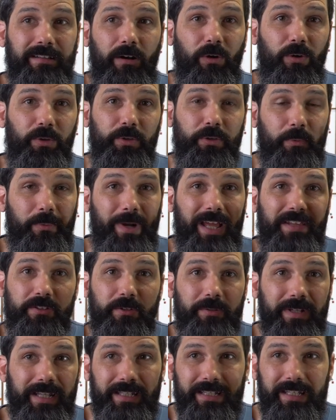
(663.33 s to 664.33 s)
all the
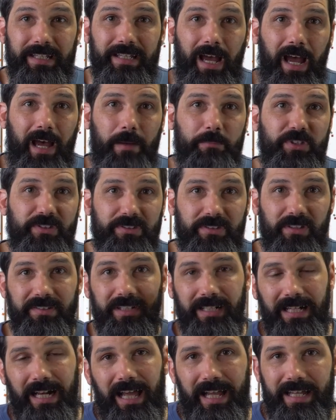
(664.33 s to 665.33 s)
rendering happens on
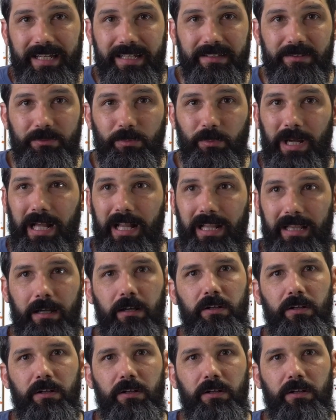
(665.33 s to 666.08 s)
the client while